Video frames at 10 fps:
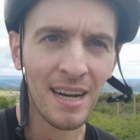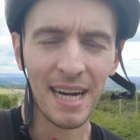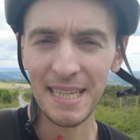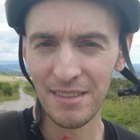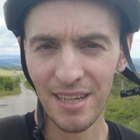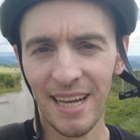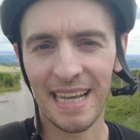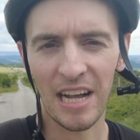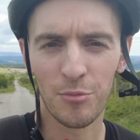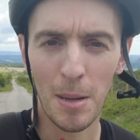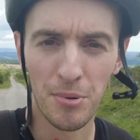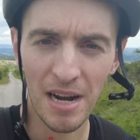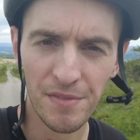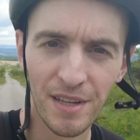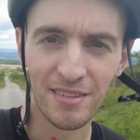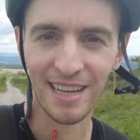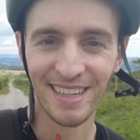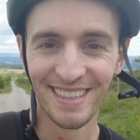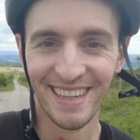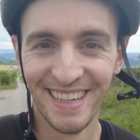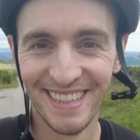I need to catch my breath a second.